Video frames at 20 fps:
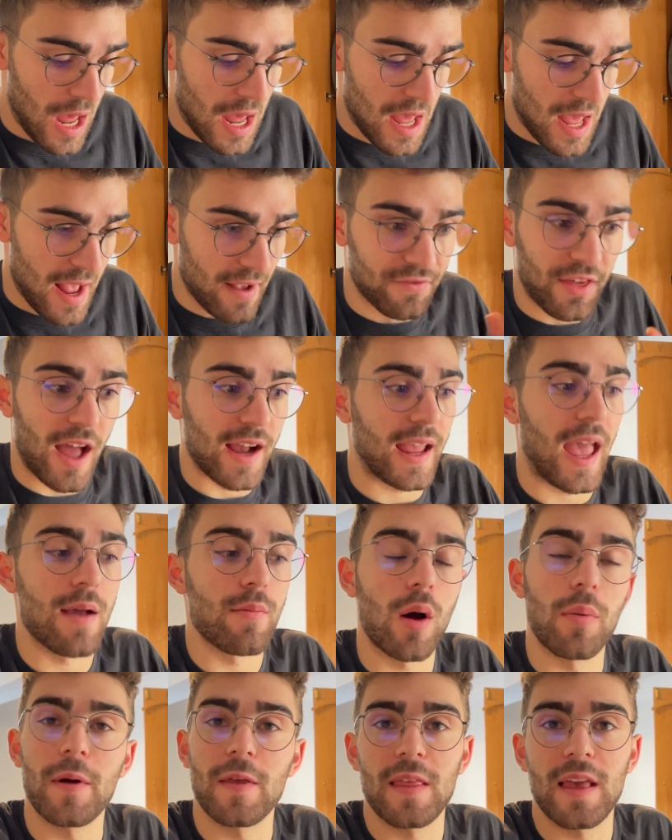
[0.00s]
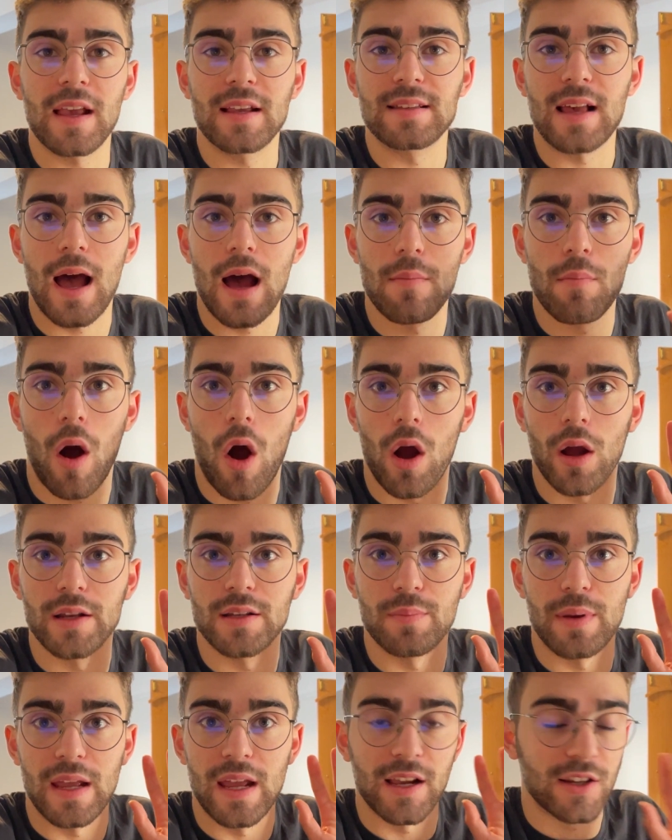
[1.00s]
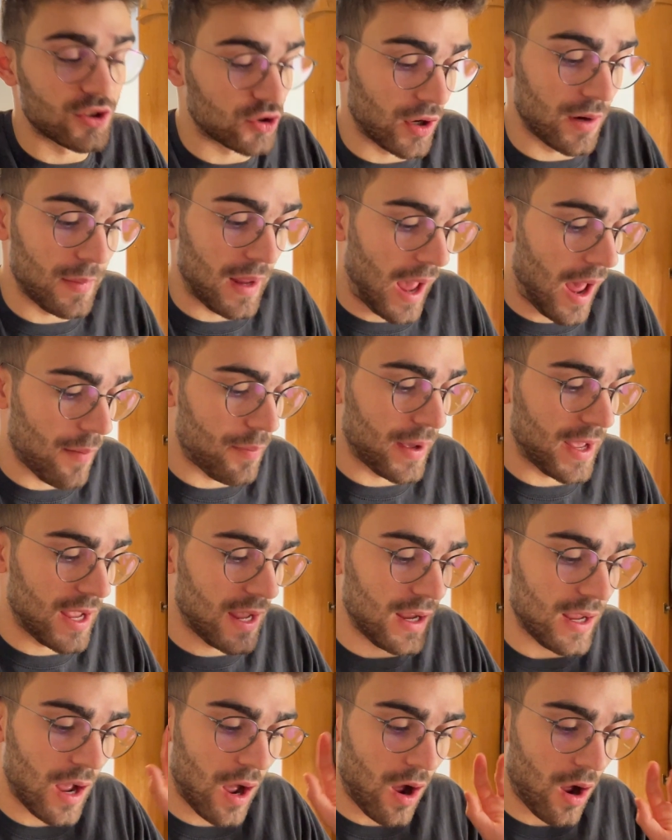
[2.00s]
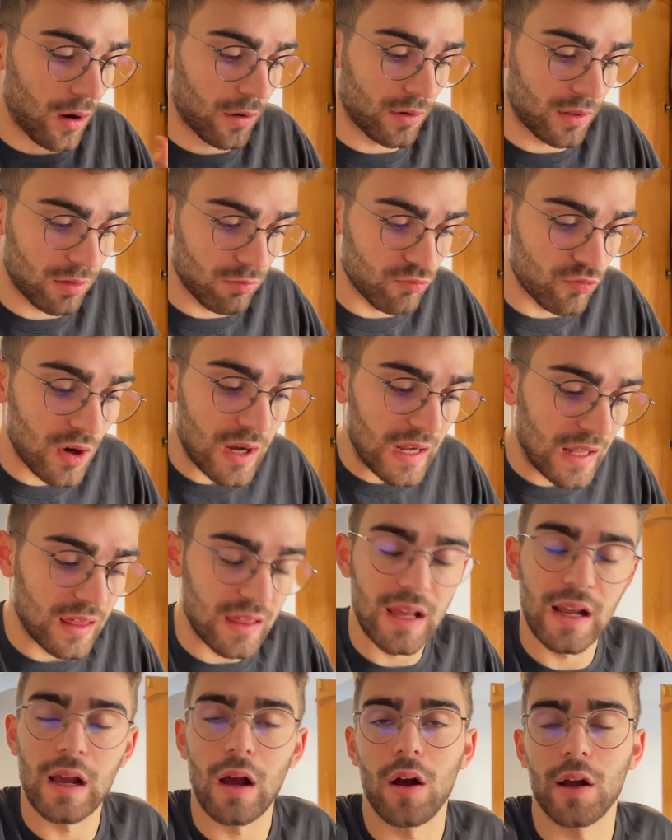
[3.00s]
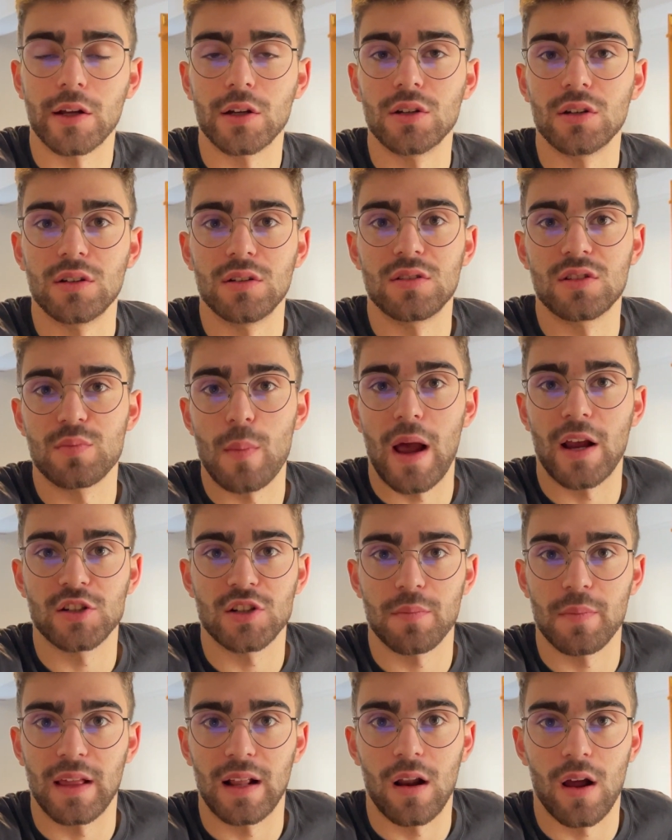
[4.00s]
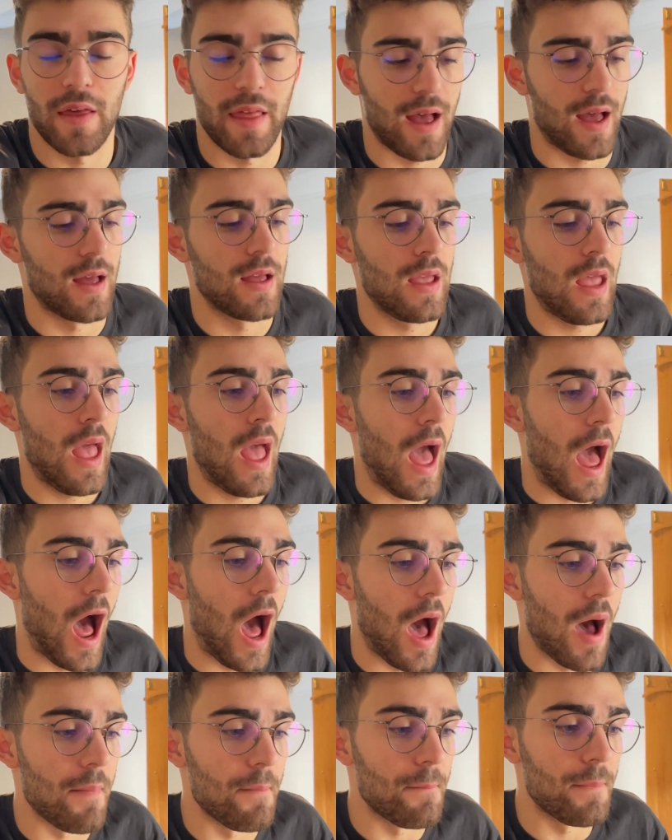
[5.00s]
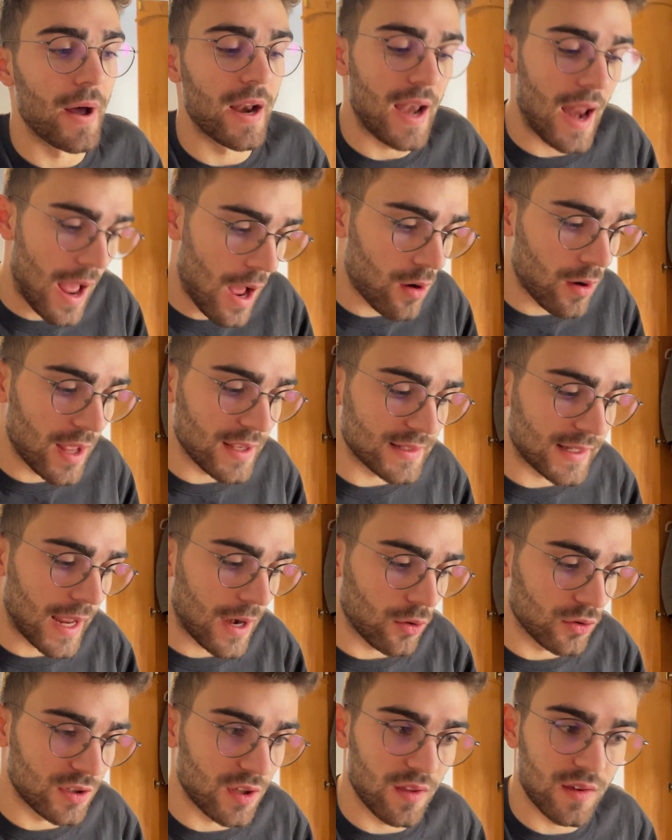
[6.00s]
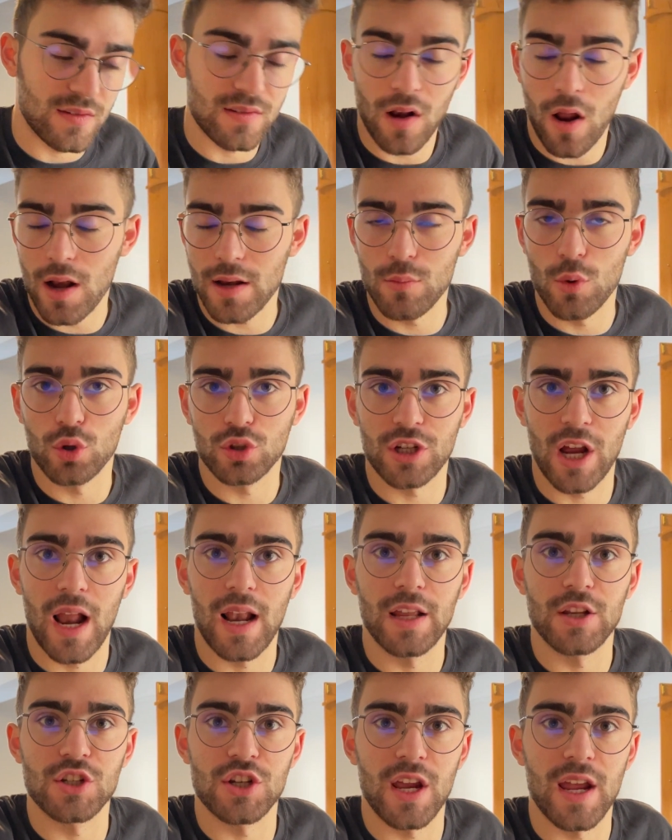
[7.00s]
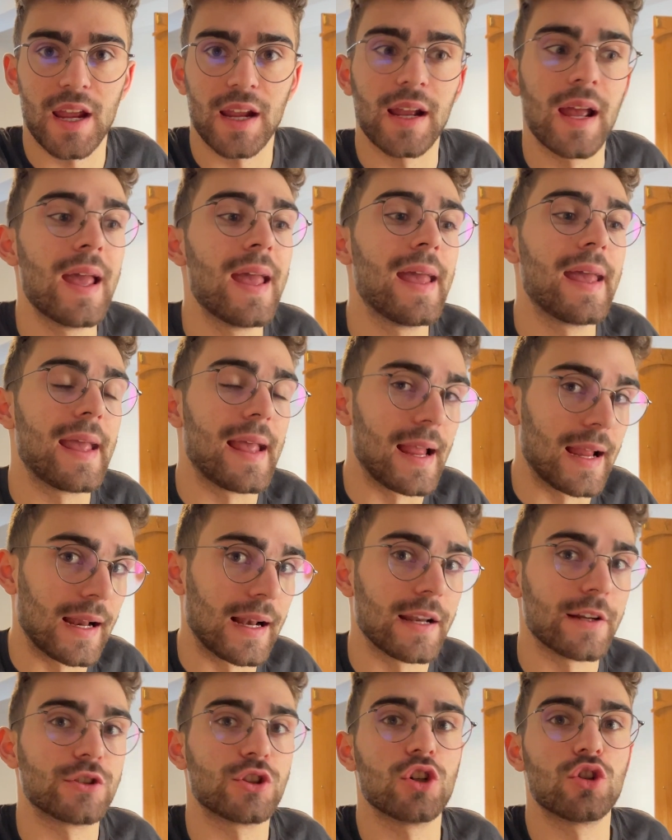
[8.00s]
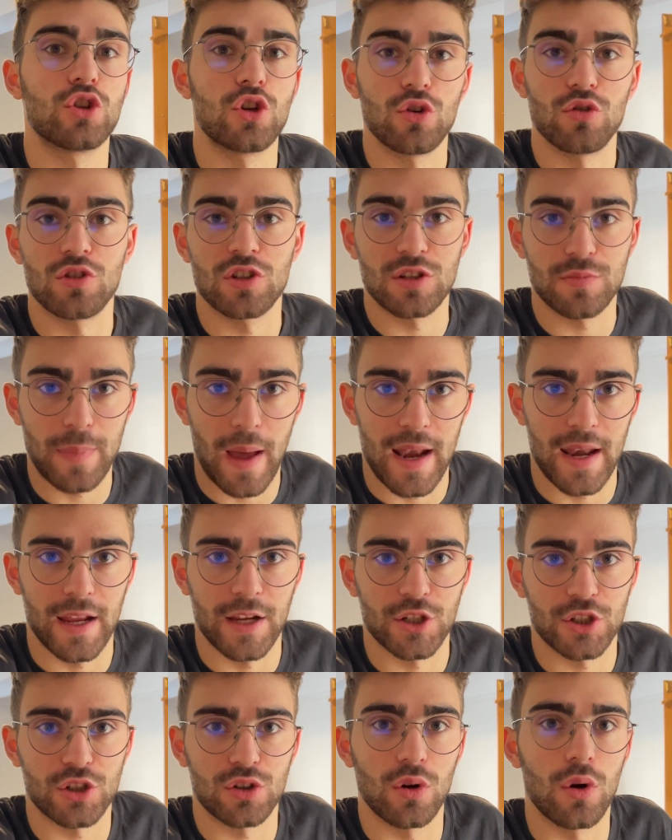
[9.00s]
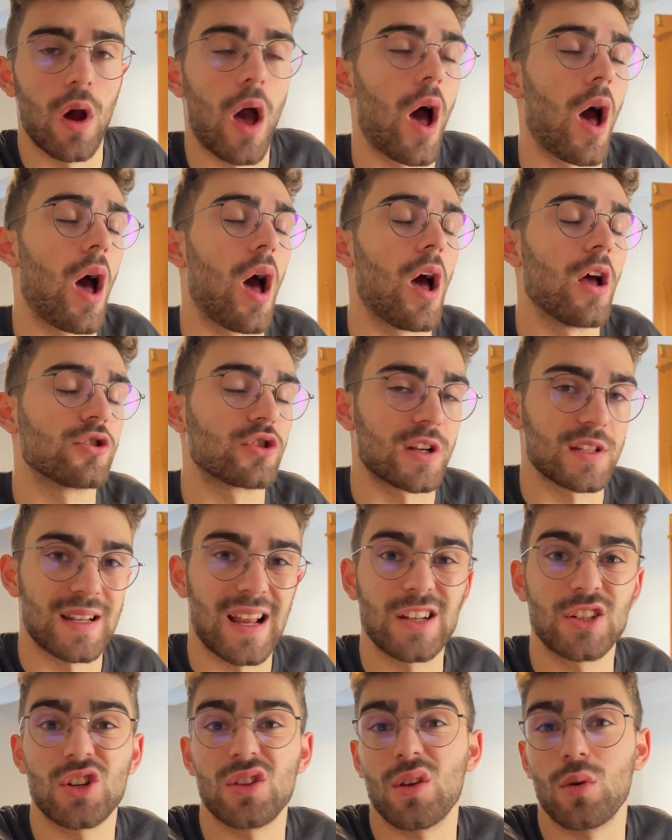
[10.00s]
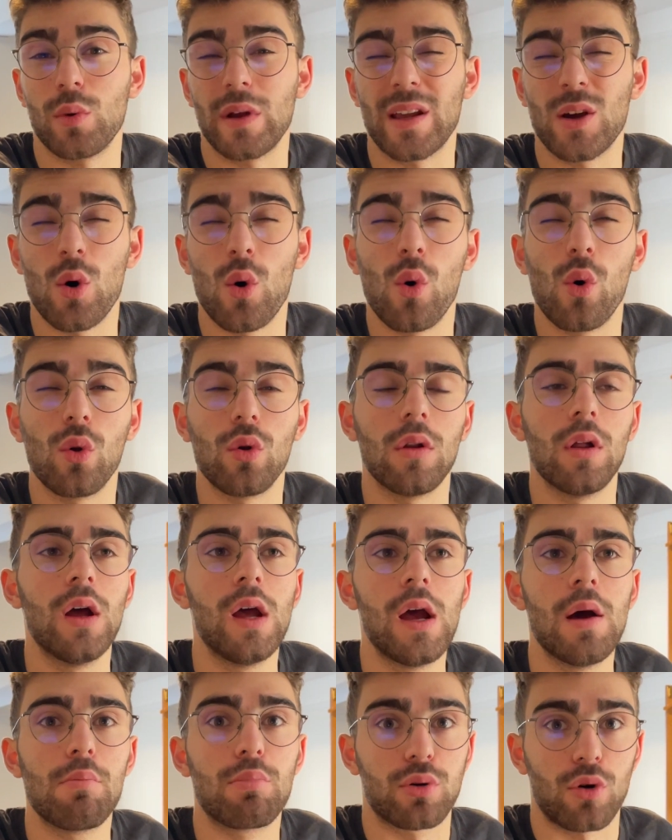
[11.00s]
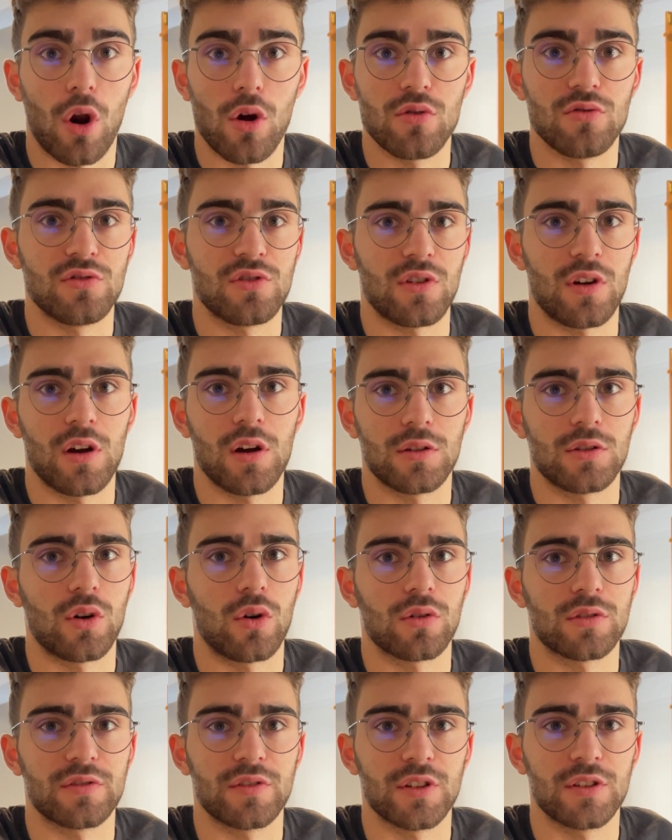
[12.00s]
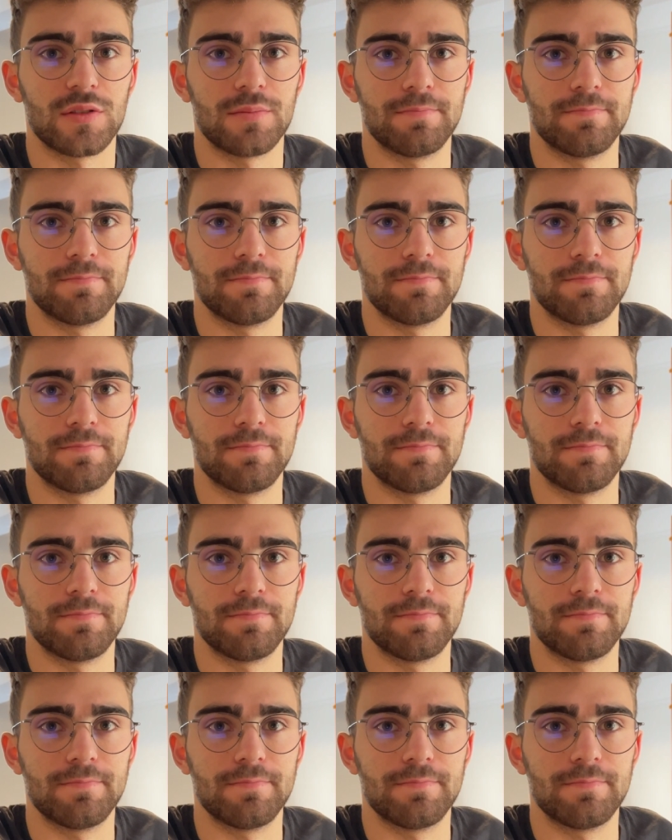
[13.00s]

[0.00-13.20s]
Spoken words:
if that came up in the exam, I'd be extremely happy. I really think I could smash something like that. But now let's get on to the slightly more challenging English to Spanish translation that we call prose at Oxford.